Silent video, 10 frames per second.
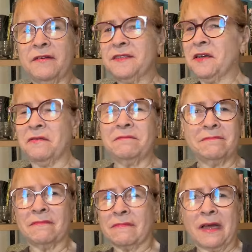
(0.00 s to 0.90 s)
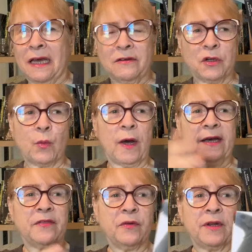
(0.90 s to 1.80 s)
So I don't know why
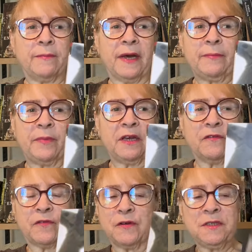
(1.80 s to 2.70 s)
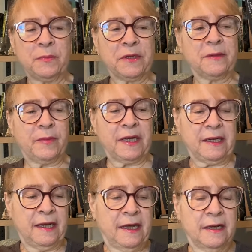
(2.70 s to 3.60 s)
I thought it might be her first book, but
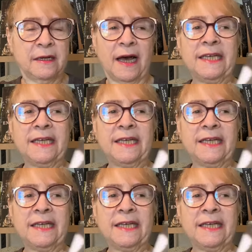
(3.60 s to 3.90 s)
I